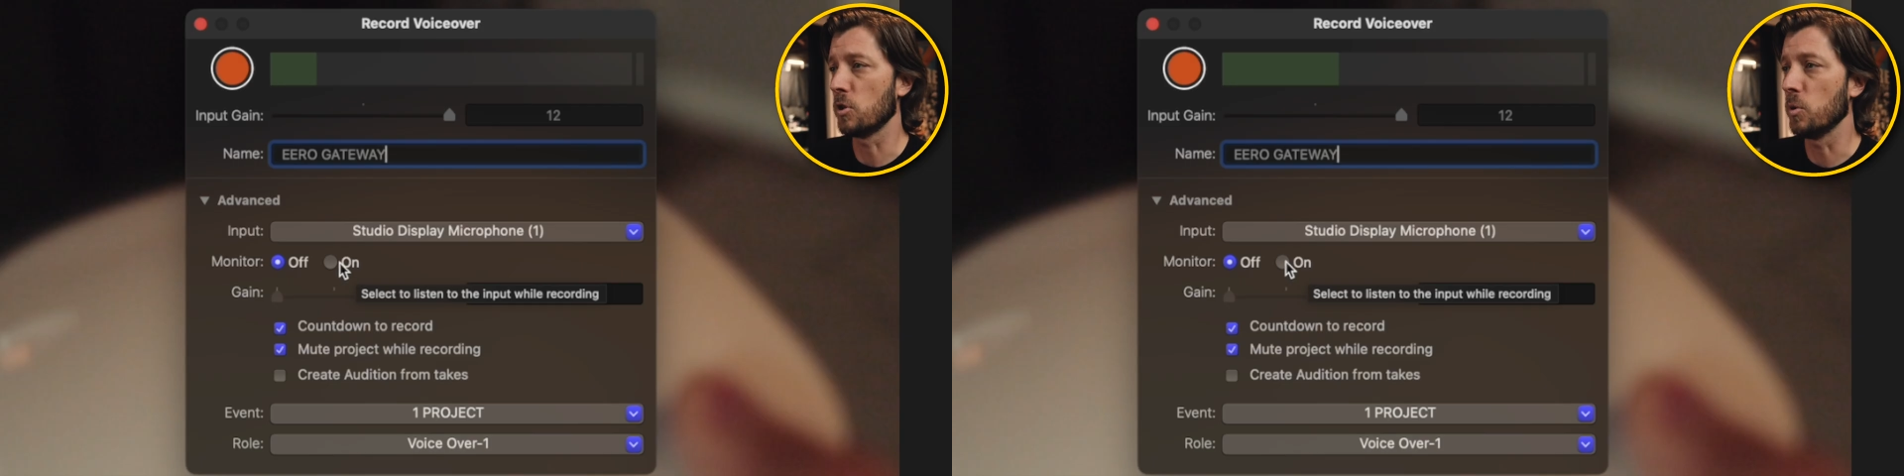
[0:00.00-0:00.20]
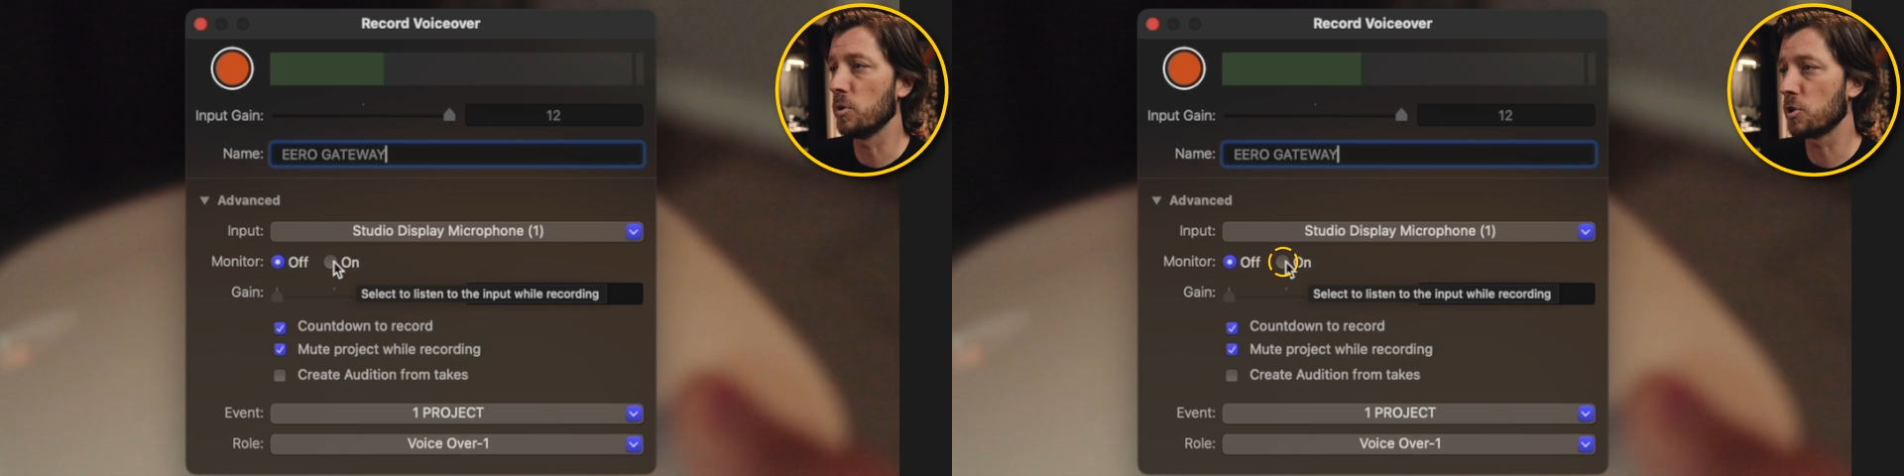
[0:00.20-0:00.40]
So
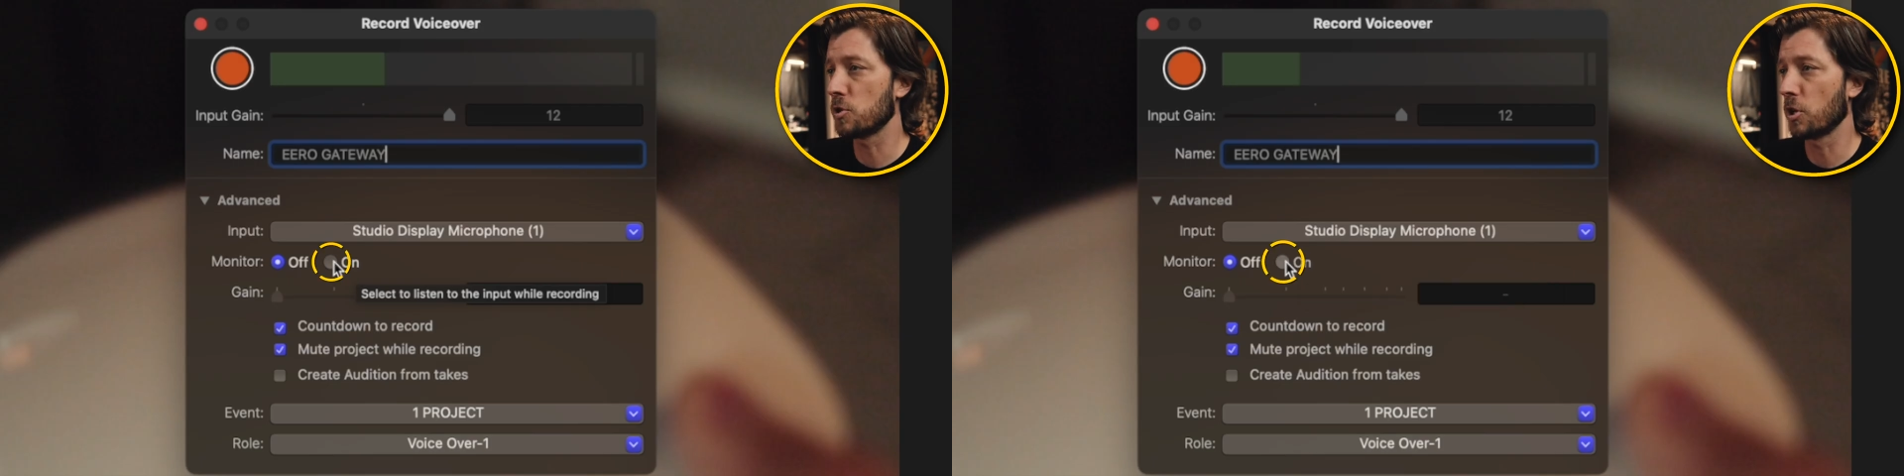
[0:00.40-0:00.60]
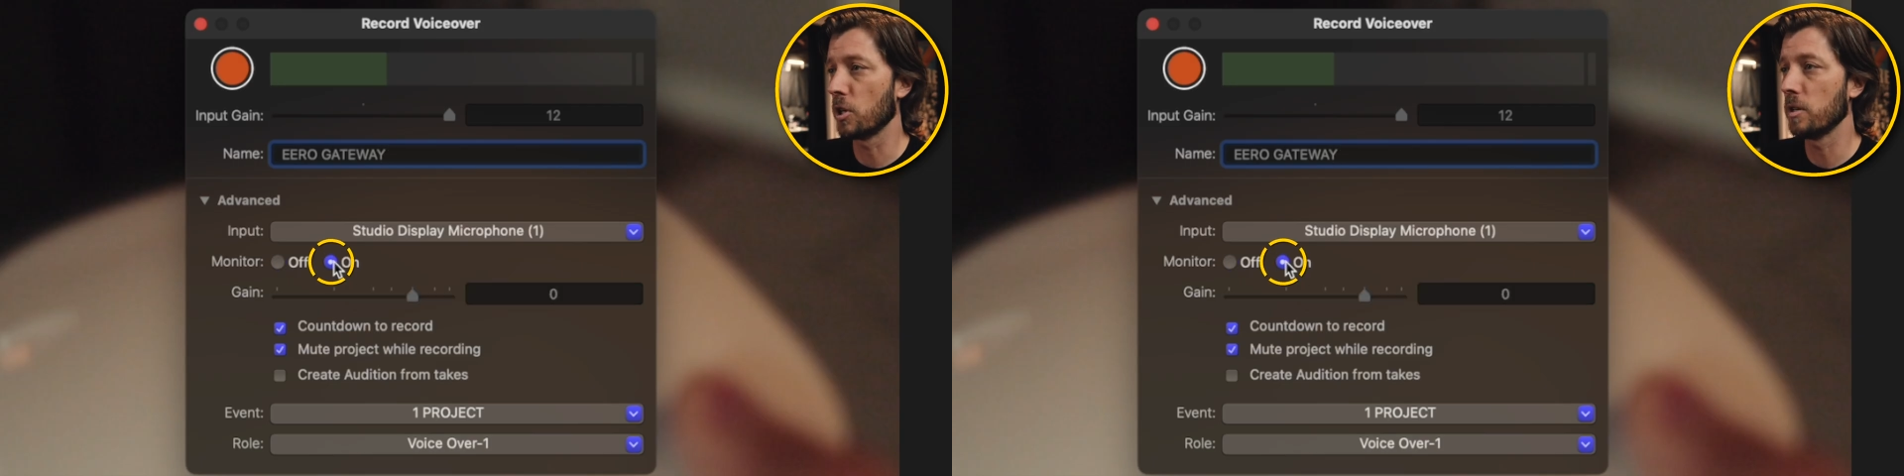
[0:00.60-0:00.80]
you would
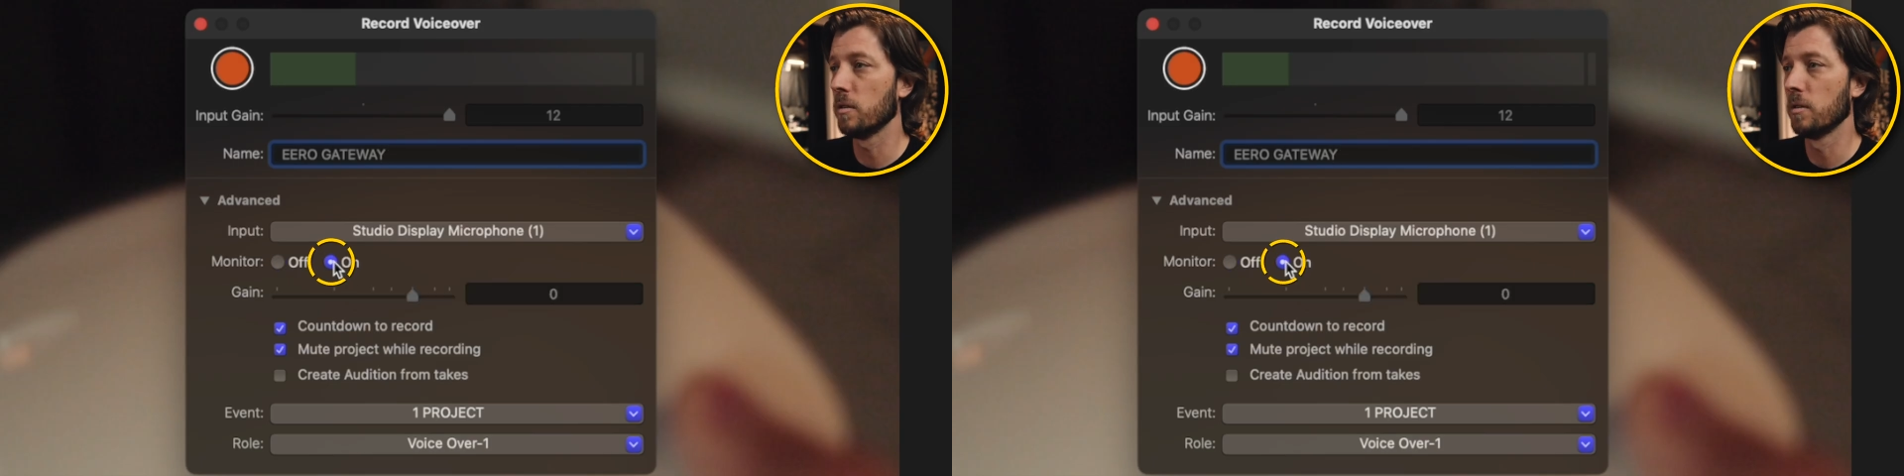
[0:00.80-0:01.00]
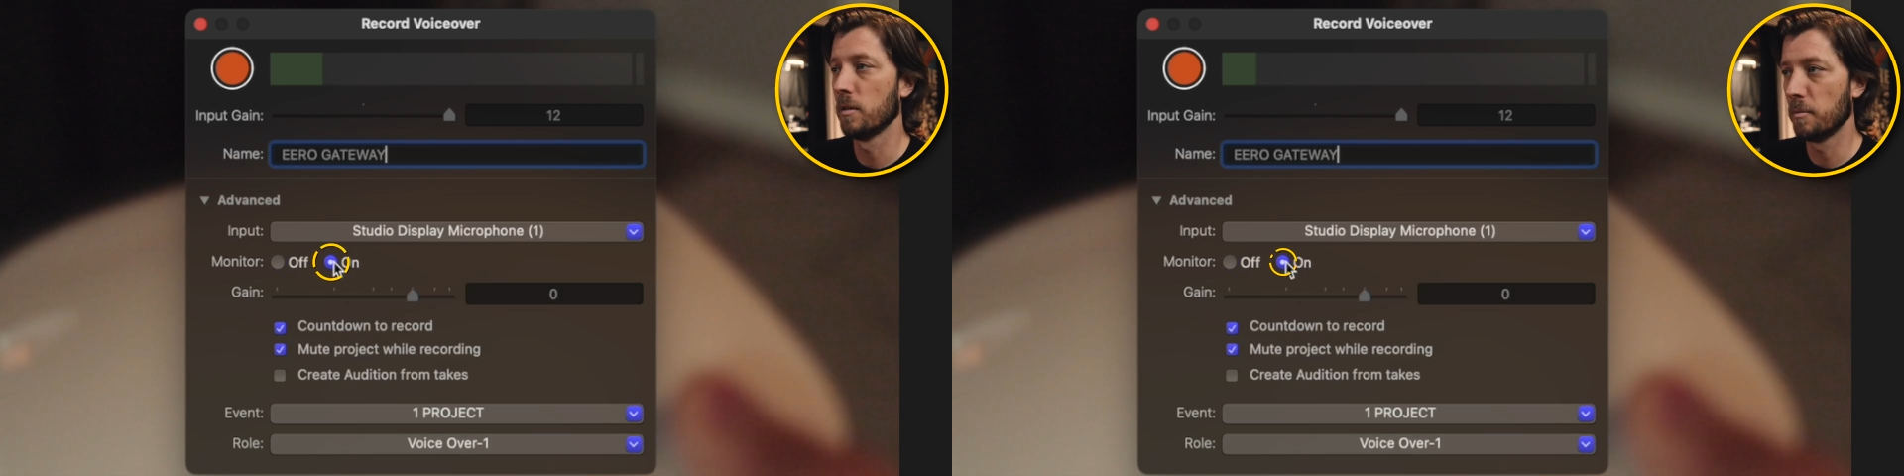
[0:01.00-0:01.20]
just
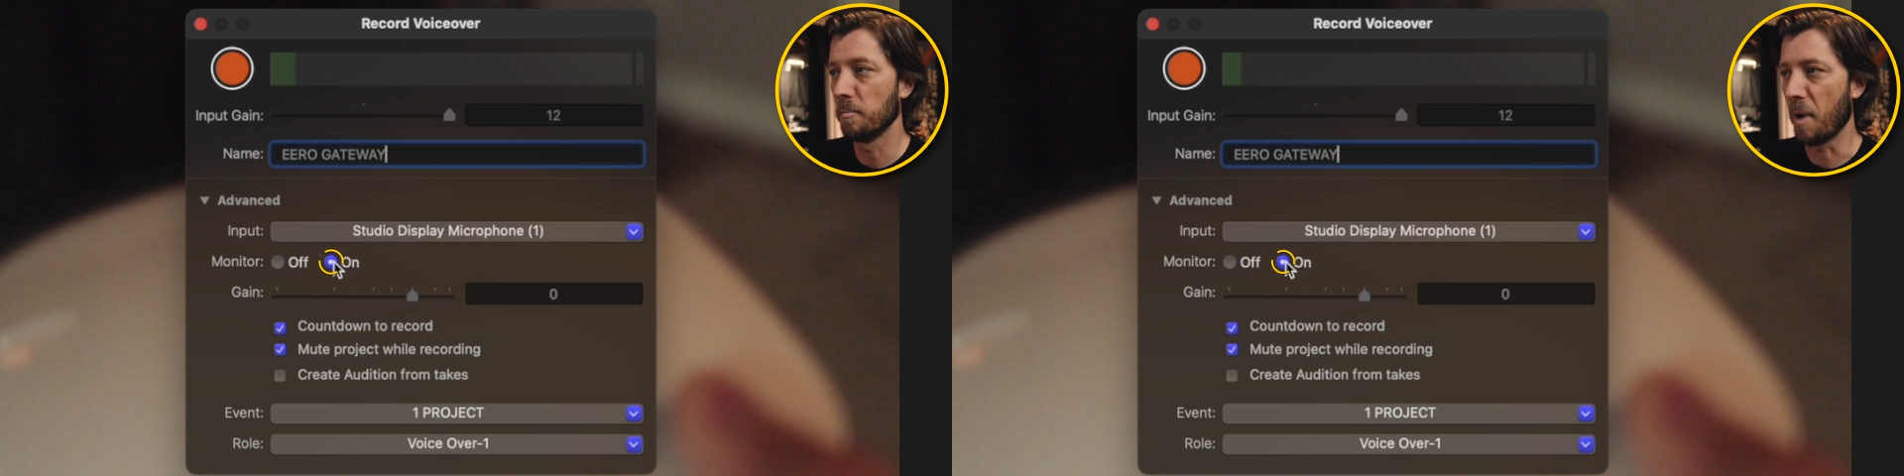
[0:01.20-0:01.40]
turn